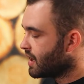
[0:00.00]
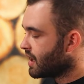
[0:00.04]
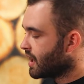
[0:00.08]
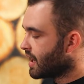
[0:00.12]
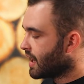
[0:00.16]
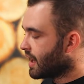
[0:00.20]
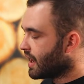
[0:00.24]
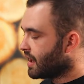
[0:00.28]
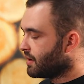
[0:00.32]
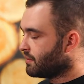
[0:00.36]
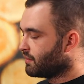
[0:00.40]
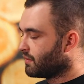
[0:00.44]

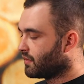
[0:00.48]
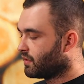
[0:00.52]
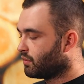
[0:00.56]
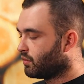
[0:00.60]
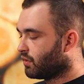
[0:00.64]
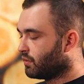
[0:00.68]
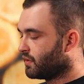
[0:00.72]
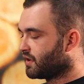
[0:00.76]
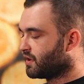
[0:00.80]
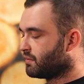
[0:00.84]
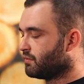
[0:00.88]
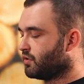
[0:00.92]

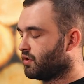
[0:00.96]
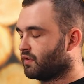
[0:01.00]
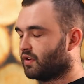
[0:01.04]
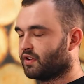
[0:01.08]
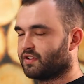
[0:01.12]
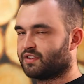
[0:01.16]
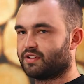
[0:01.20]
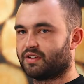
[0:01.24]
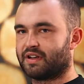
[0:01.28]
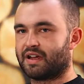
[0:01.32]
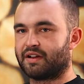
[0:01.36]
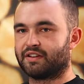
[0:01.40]
What we can move on
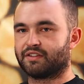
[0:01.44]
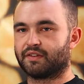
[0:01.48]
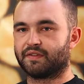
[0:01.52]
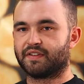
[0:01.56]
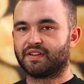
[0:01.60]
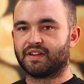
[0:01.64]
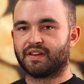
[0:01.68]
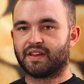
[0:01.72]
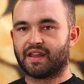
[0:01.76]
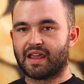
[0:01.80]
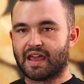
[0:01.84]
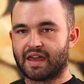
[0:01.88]
to now is
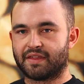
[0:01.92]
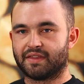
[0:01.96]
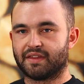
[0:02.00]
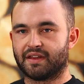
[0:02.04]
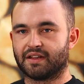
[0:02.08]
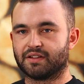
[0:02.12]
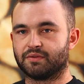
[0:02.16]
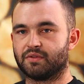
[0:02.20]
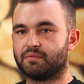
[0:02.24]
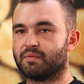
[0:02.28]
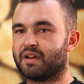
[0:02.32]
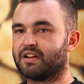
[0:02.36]
obviously the
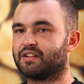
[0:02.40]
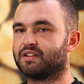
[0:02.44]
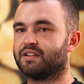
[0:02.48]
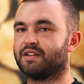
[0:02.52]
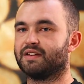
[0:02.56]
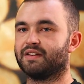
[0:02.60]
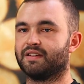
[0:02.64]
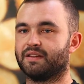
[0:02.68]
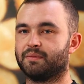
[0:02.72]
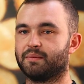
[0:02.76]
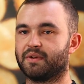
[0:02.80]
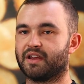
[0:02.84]
ethics. We mentioned
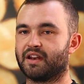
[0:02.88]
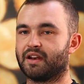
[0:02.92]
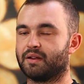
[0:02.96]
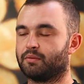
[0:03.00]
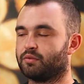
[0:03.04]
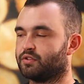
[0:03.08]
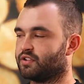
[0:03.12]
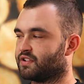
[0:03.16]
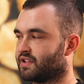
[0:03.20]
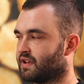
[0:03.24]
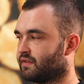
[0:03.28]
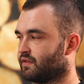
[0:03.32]
these at the beginning,
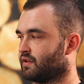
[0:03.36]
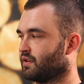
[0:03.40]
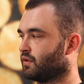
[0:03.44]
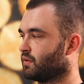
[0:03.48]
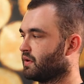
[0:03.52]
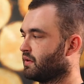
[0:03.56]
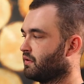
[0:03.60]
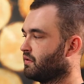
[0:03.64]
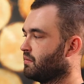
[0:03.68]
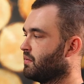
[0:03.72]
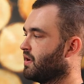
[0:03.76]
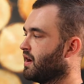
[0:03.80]
we'll just give you a
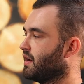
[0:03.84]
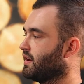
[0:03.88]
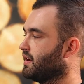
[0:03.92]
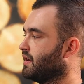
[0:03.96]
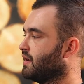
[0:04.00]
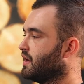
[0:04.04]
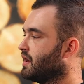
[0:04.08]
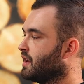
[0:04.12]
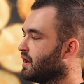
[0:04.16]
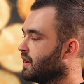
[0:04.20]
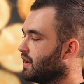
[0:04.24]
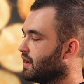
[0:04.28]
quick reminder.
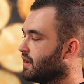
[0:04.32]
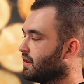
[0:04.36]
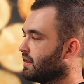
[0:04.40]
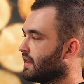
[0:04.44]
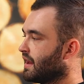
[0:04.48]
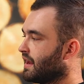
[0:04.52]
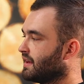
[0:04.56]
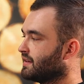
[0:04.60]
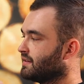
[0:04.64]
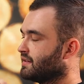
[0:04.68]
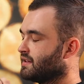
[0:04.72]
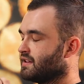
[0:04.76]

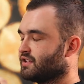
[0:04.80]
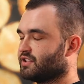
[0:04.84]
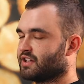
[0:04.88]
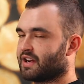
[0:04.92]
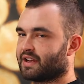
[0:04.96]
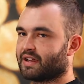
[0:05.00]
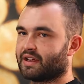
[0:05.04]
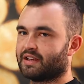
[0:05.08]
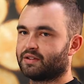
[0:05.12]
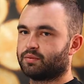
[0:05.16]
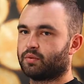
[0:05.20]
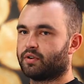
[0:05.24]
This
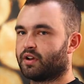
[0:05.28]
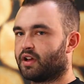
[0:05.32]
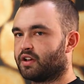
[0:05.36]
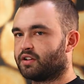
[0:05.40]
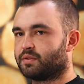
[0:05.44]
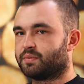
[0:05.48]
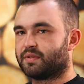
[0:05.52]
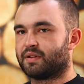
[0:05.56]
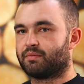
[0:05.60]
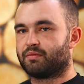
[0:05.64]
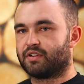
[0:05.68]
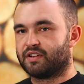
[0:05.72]
jacket is
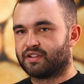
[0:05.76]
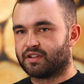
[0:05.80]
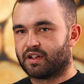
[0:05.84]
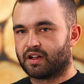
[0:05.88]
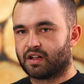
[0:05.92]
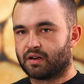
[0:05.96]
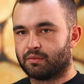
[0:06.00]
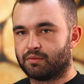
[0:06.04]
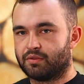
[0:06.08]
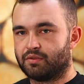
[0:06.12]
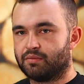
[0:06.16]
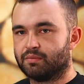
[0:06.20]
100%
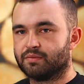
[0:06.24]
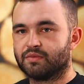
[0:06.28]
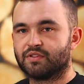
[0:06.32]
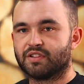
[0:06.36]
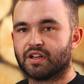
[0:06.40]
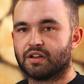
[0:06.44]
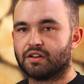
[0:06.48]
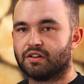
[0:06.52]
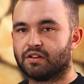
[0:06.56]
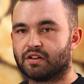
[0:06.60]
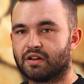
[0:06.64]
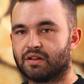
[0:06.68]
recyclable,
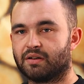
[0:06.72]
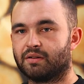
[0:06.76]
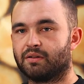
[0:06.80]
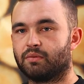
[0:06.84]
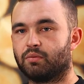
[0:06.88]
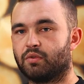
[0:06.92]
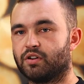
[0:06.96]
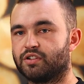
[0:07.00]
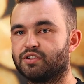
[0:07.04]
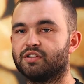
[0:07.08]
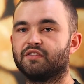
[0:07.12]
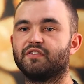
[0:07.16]
so you can,
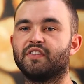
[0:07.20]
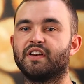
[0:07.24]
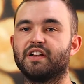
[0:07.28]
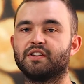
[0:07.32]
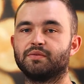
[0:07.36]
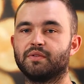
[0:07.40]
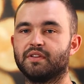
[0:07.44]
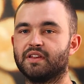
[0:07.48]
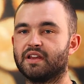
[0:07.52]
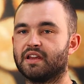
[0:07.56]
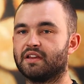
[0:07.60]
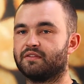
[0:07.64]
once you're
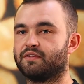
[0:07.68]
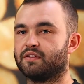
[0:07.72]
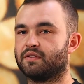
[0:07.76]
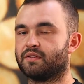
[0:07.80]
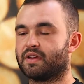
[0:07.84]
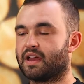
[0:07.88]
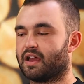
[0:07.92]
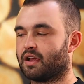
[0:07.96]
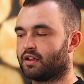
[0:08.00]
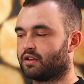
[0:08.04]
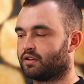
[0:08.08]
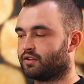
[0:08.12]
finished with it, if you
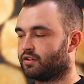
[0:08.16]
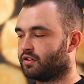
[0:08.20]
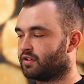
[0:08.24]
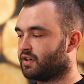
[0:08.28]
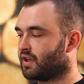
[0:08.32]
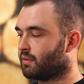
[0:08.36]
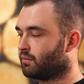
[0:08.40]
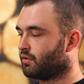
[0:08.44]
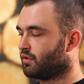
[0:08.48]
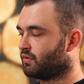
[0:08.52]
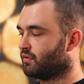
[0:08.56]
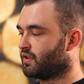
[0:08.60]
get a good
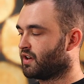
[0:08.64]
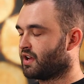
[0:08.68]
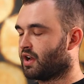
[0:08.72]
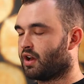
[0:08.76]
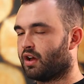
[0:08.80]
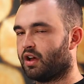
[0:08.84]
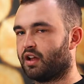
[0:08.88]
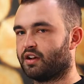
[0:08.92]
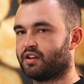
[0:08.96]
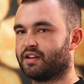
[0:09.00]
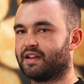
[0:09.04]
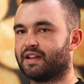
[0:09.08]
number of really
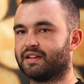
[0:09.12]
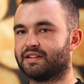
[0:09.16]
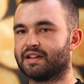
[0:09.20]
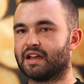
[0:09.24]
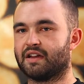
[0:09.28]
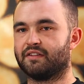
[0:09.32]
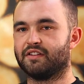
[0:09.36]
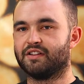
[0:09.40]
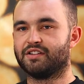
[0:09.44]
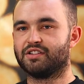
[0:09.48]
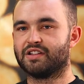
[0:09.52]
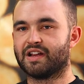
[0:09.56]
hard years out
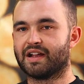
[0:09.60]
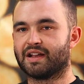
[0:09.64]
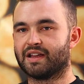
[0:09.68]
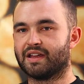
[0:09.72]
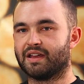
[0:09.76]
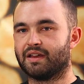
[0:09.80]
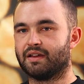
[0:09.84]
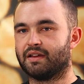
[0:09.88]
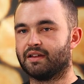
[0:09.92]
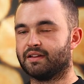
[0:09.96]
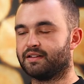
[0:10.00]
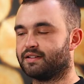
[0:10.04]
of this
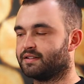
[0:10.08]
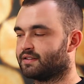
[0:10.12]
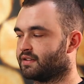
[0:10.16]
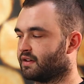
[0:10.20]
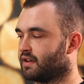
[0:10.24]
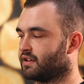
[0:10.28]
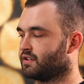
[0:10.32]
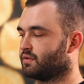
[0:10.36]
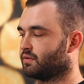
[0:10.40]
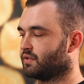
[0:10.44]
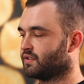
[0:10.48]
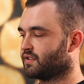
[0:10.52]
jacket, you
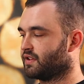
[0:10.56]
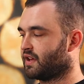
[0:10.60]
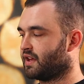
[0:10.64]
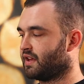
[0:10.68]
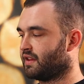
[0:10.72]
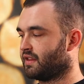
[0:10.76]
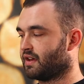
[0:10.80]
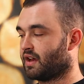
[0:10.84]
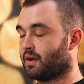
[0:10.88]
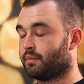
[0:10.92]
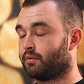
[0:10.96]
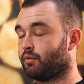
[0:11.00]
decide you want to
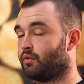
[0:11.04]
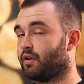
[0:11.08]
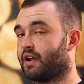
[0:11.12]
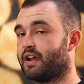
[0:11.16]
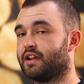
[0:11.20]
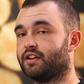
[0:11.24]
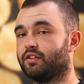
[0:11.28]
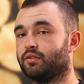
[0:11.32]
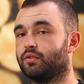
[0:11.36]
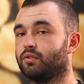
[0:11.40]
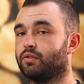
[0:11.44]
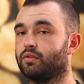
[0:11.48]
either
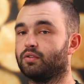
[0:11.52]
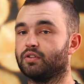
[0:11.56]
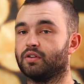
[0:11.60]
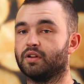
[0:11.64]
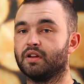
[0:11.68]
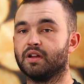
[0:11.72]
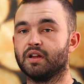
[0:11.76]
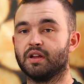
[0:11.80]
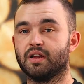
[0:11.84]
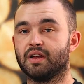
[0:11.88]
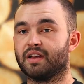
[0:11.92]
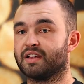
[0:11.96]
upgrade or
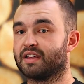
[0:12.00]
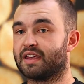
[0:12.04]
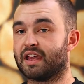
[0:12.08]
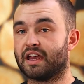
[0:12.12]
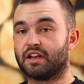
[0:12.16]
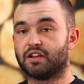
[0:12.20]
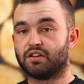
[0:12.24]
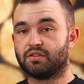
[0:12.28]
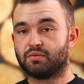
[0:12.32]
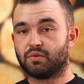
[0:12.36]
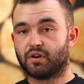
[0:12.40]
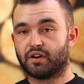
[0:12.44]
get a
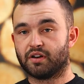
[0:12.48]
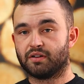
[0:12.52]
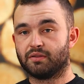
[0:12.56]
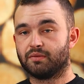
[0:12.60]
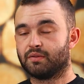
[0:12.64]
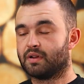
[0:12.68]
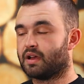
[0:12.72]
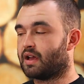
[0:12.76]
new one,